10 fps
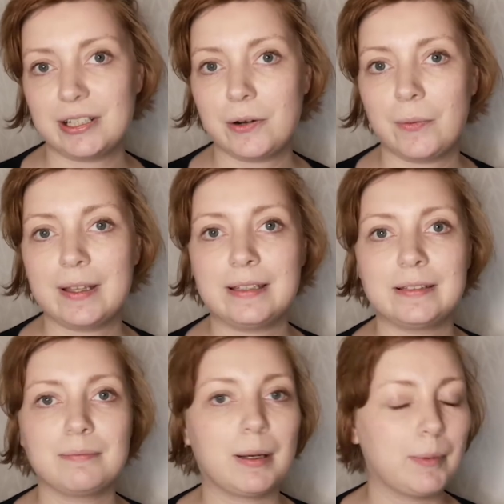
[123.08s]
year,
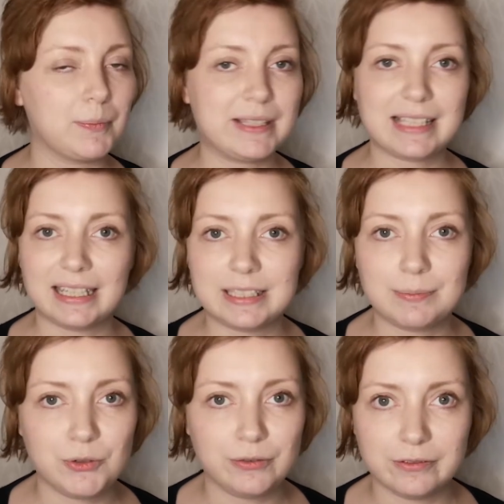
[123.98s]
when my mum and dad
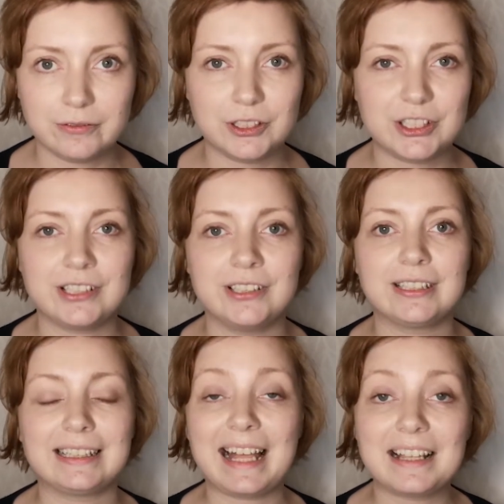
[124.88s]
had moved over
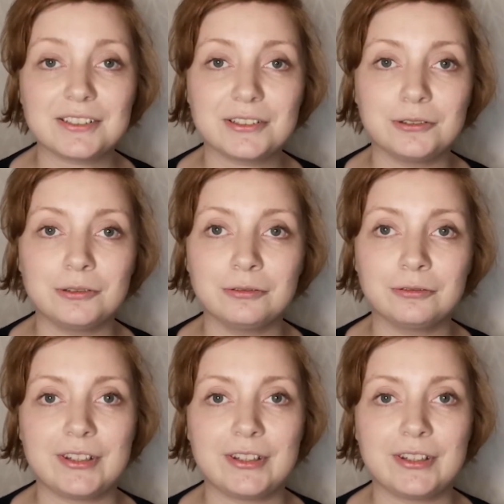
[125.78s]
to Glasgow